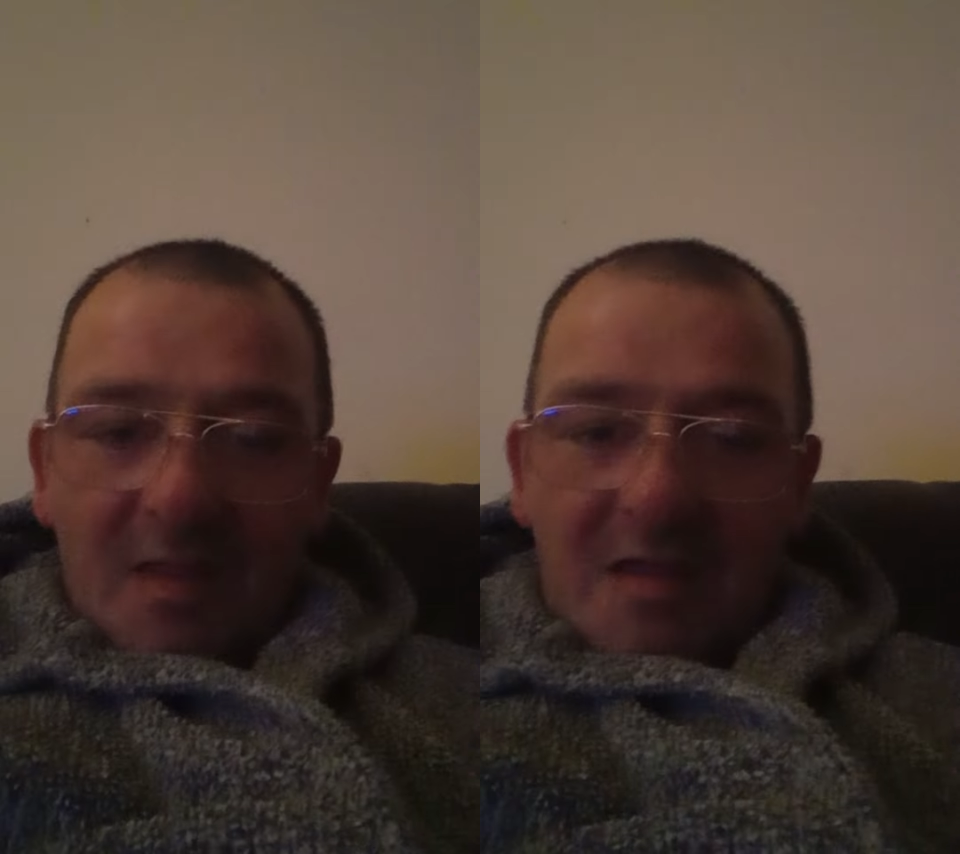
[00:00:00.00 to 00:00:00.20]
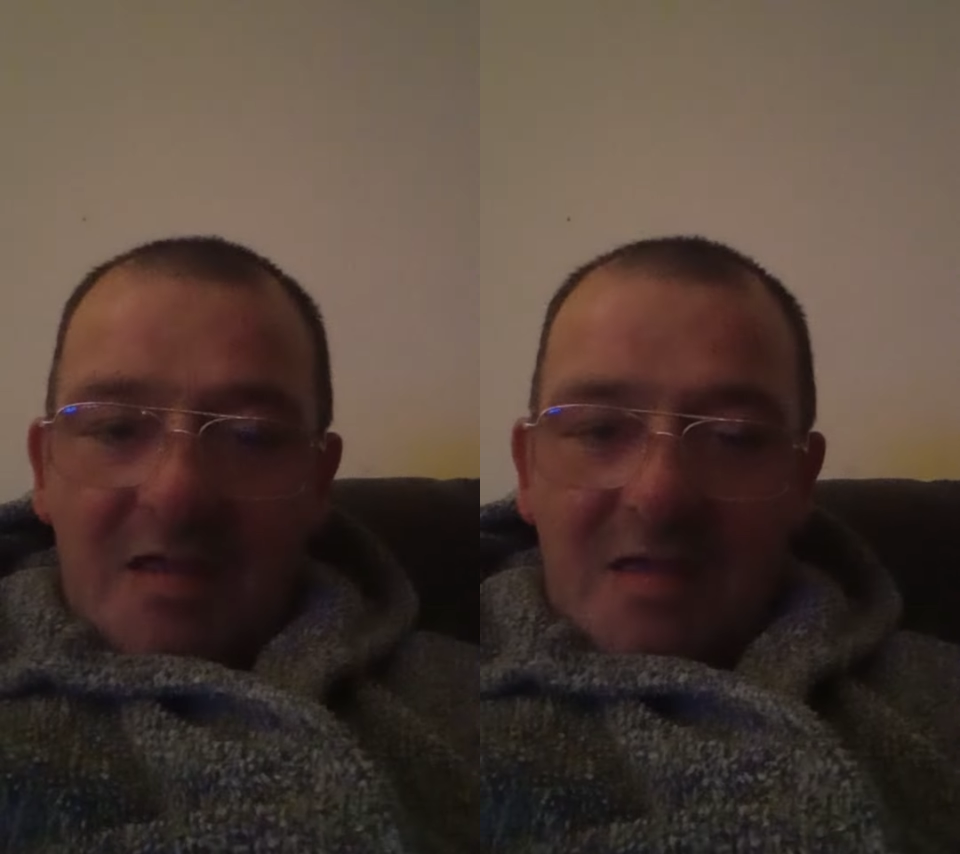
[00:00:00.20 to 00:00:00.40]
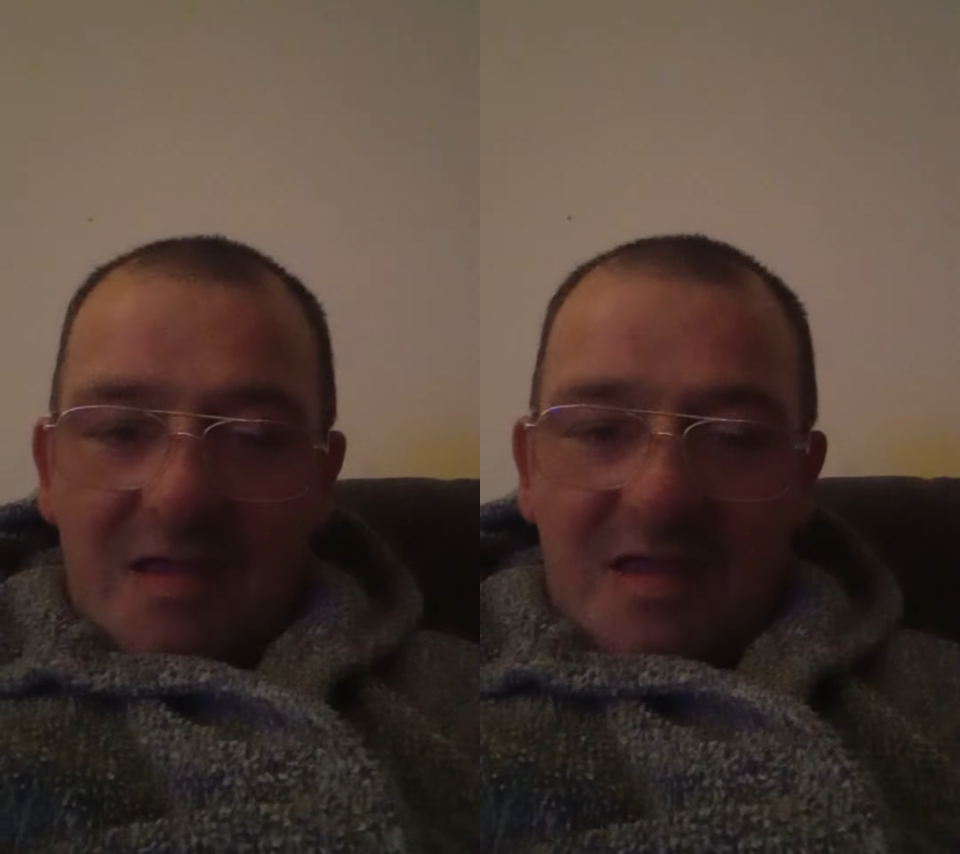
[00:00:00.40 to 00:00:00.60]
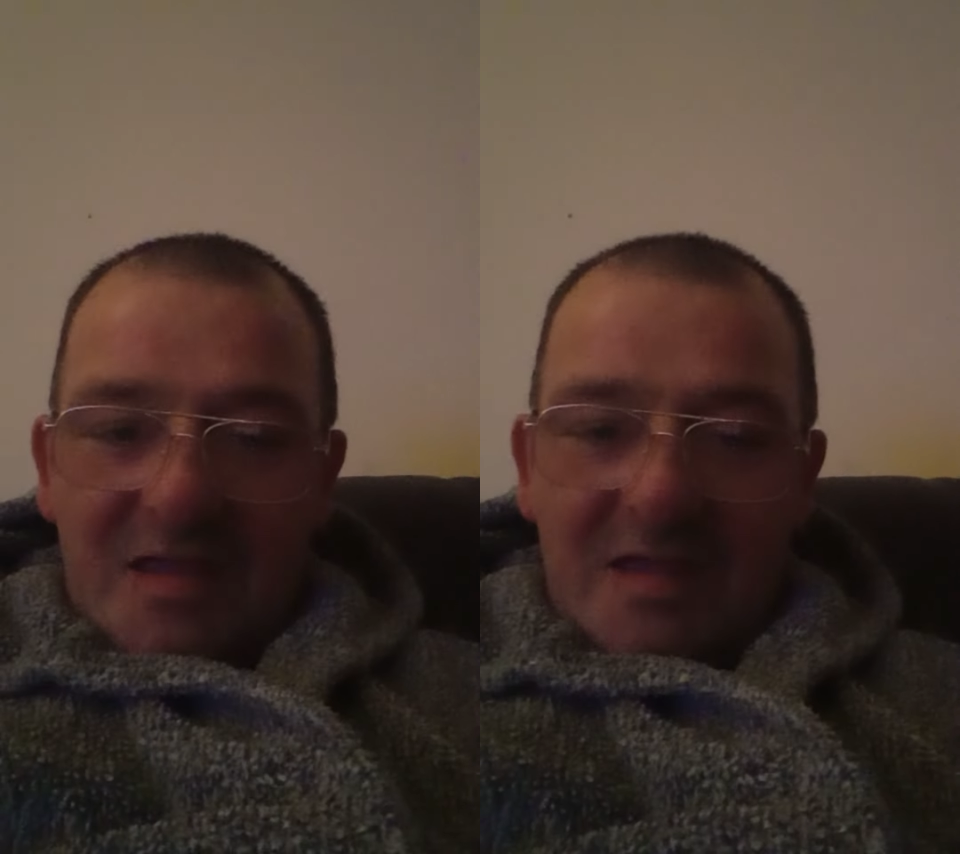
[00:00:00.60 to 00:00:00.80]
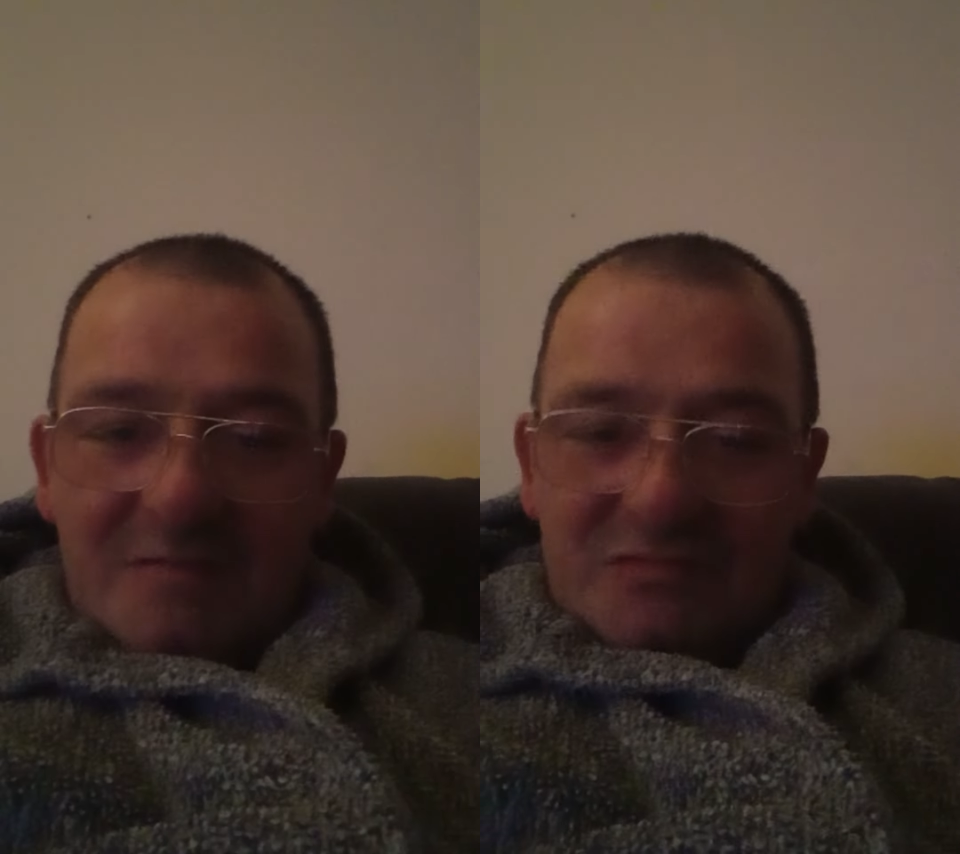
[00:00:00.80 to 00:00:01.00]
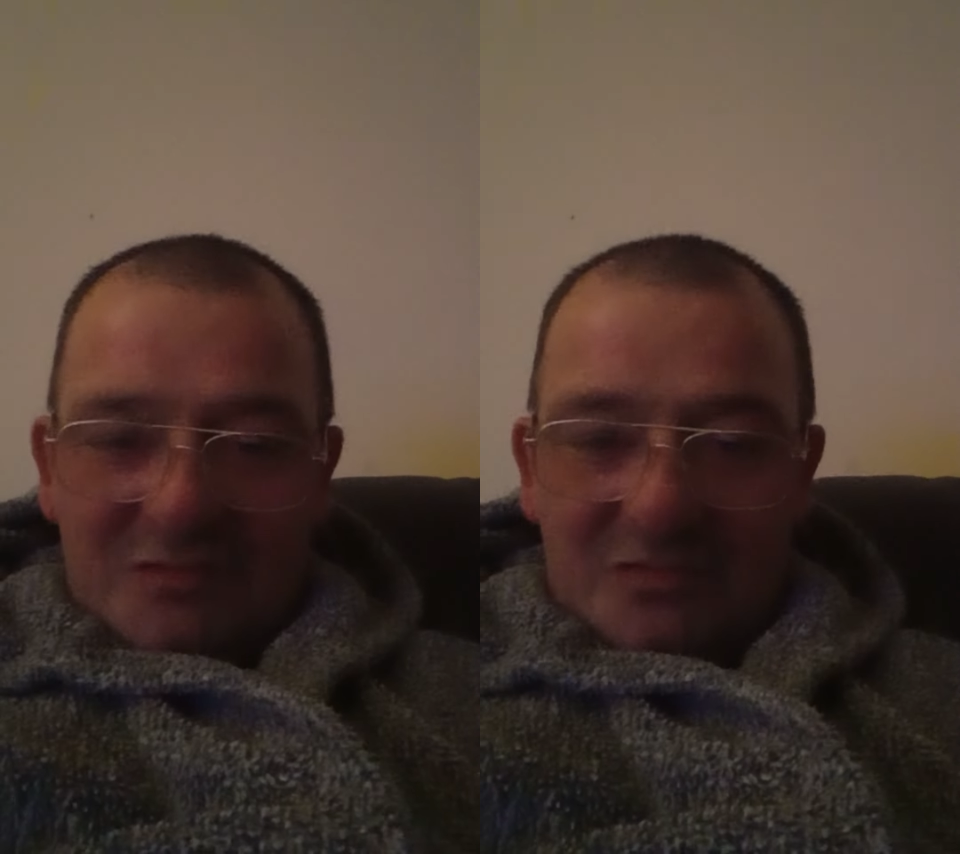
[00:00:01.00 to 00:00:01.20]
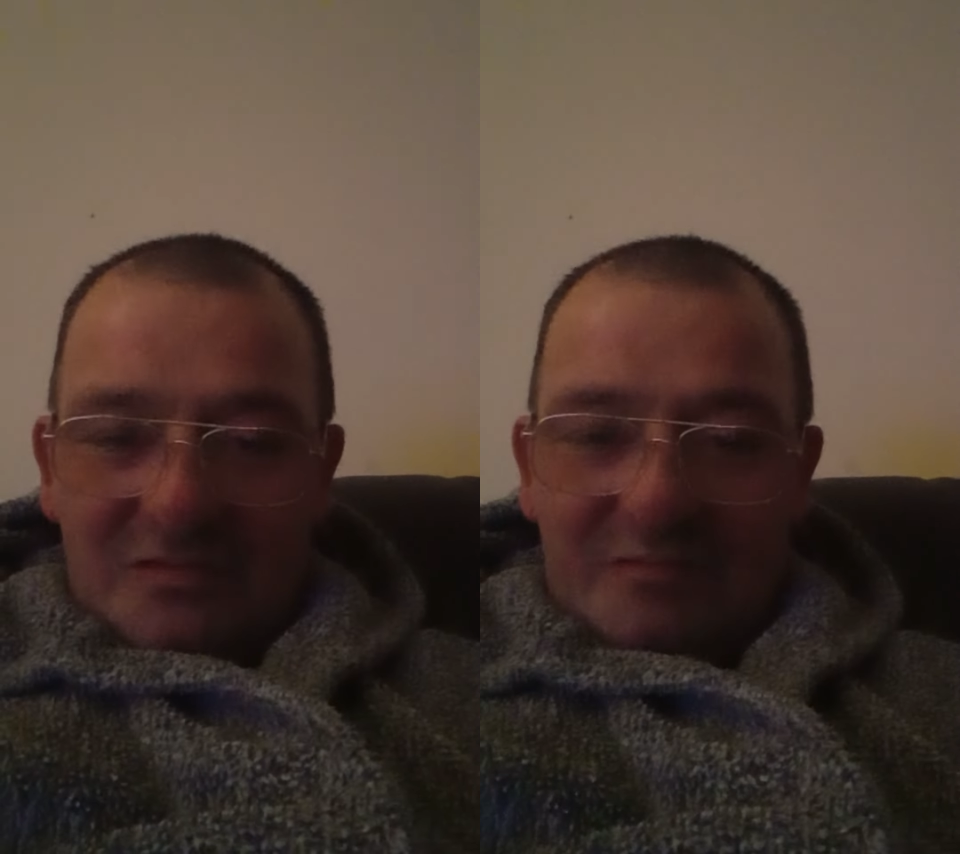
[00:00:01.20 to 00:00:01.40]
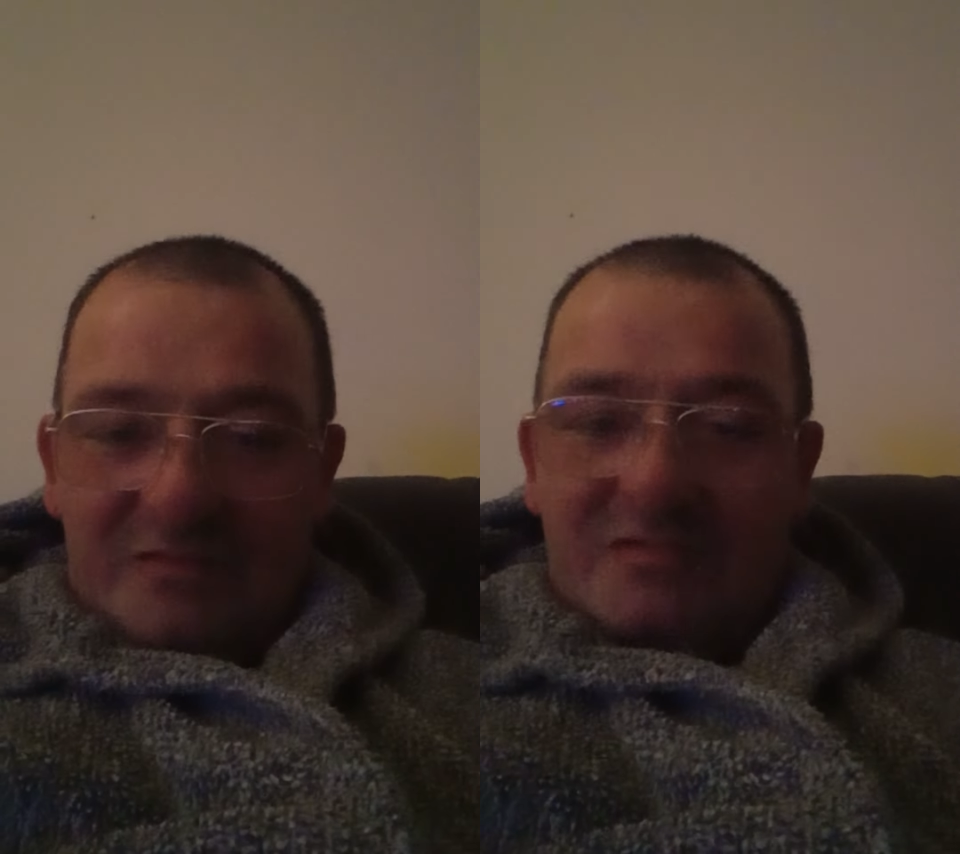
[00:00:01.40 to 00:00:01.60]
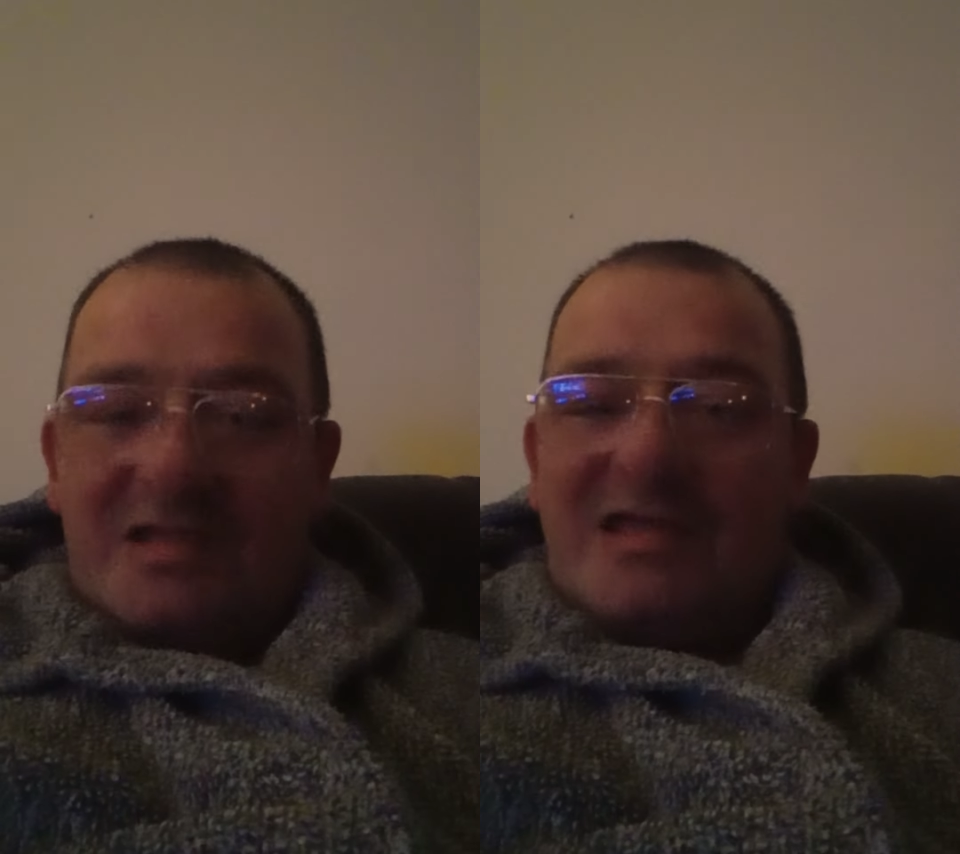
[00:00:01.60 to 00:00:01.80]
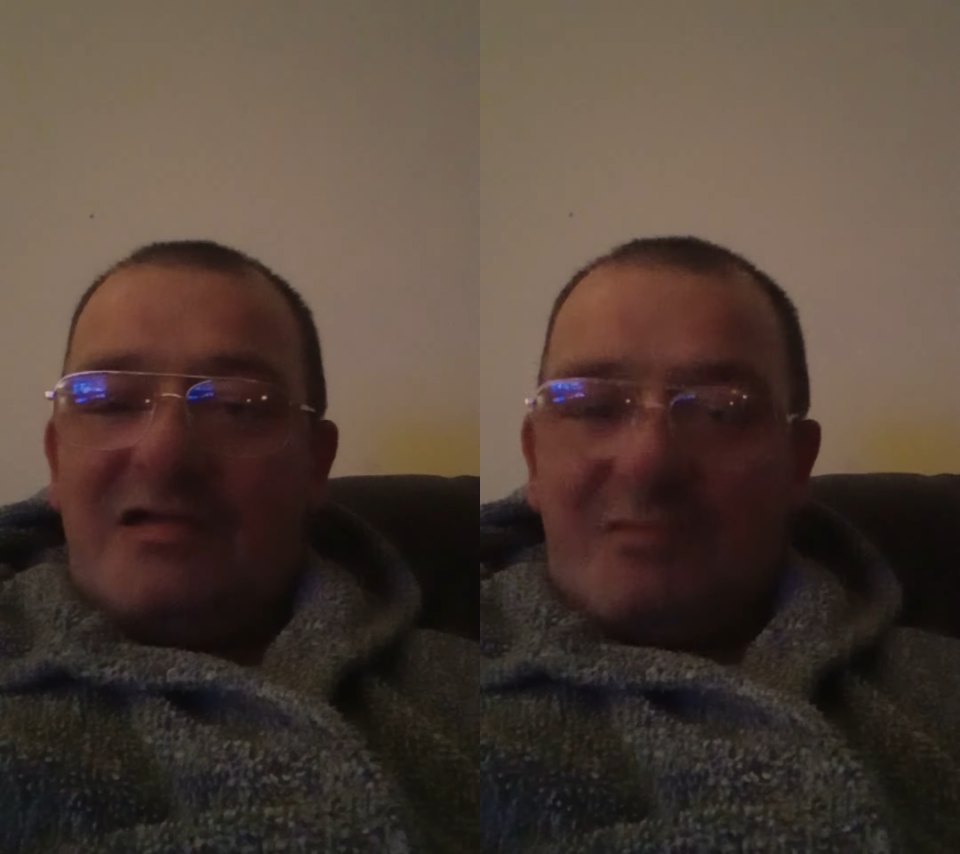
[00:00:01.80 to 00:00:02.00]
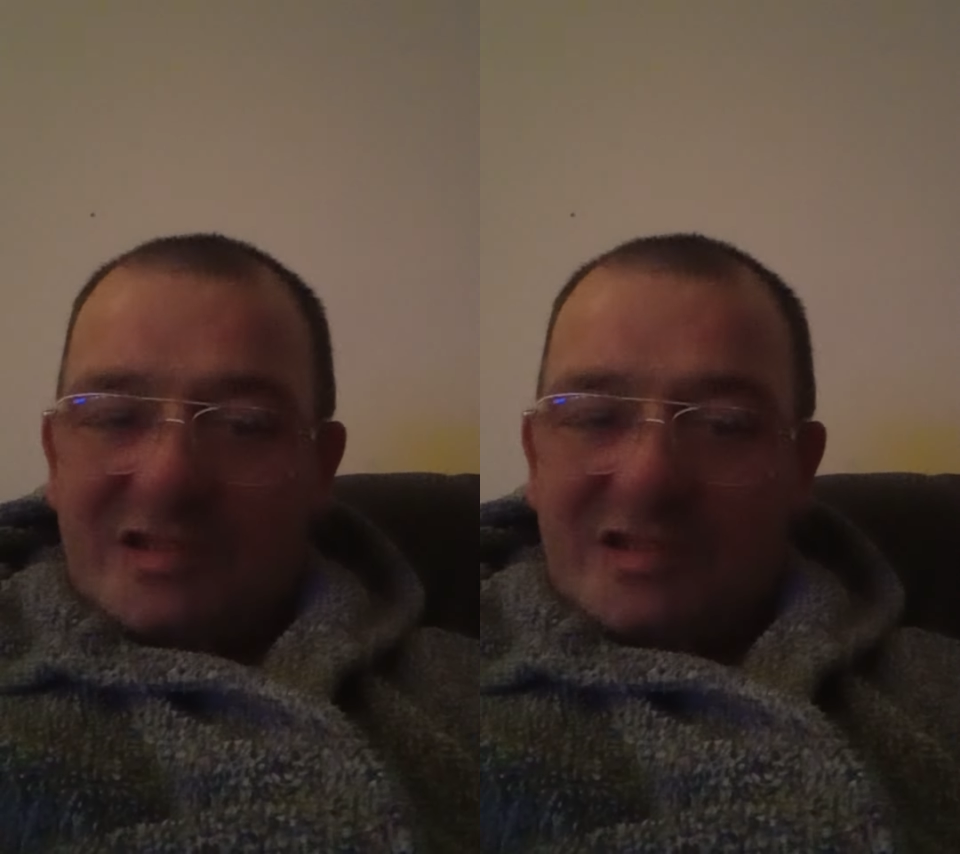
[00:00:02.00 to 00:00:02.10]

It's nowhere where